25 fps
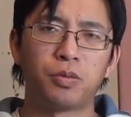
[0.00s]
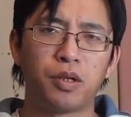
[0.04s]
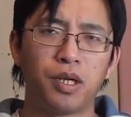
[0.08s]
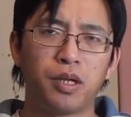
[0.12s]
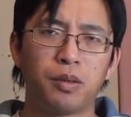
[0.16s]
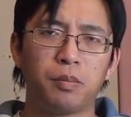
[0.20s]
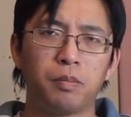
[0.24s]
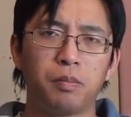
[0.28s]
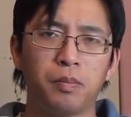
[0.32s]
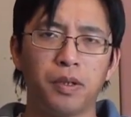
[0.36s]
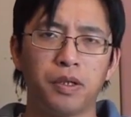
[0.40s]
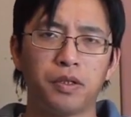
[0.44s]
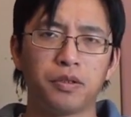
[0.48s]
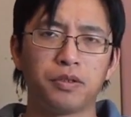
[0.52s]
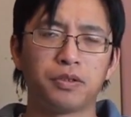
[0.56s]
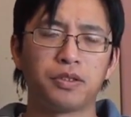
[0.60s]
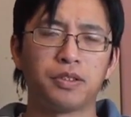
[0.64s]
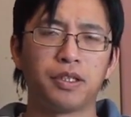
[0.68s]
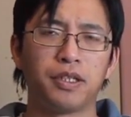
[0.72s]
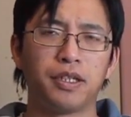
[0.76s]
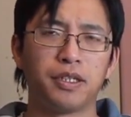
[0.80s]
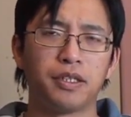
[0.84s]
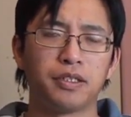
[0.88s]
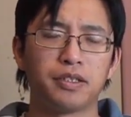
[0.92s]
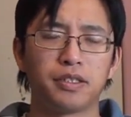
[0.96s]
the right bow
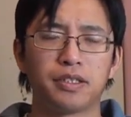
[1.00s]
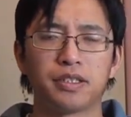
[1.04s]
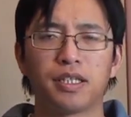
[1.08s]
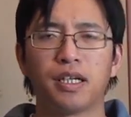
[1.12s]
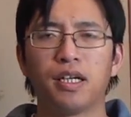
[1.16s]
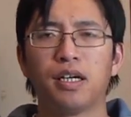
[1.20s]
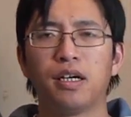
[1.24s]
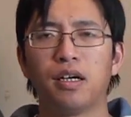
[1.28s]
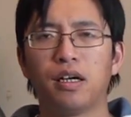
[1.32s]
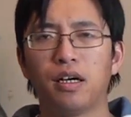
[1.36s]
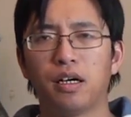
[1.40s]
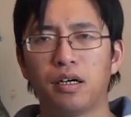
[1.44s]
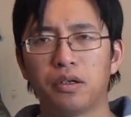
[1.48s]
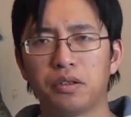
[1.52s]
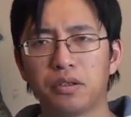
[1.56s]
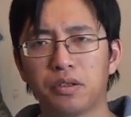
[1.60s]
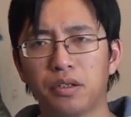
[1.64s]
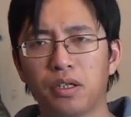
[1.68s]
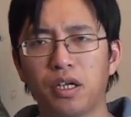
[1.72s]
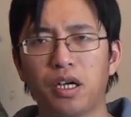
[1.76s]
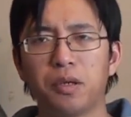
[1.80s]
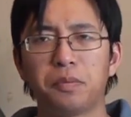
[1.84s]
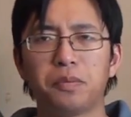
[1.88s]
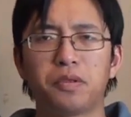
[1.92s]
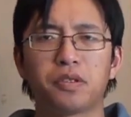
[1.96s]
size. A
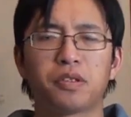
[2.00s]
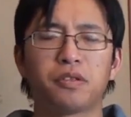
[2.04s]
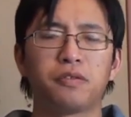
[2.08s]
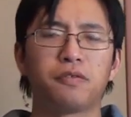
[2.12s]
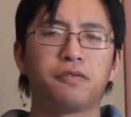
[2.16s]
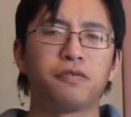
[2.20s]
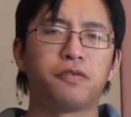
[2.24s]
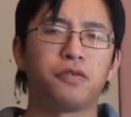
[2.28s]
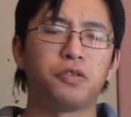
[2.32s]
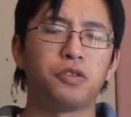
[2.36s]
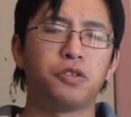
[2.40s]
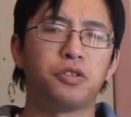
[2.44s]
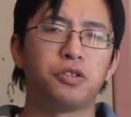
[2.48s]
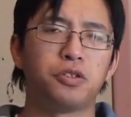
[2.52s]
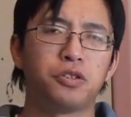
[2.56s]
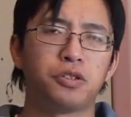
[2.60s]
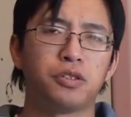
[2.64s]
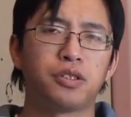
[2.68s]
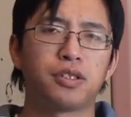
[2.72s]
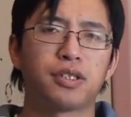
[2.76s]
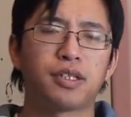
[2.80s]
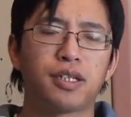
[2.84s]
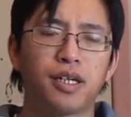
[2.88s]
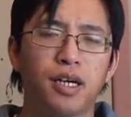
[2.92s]
lot of the confusion